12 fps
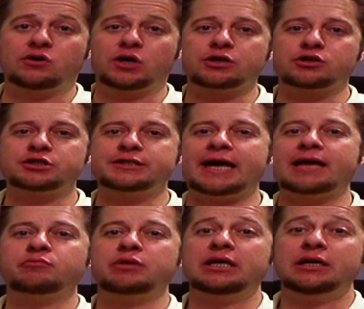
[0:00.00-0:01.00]

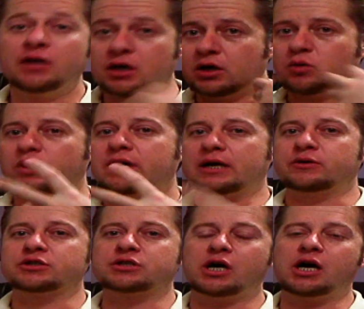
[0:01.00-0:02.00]
understand me when I
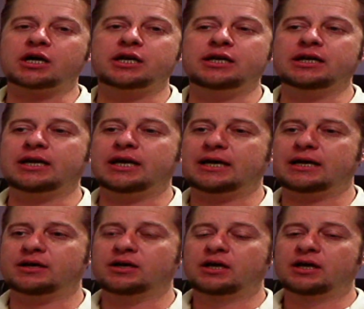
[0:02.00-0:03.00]
was talking and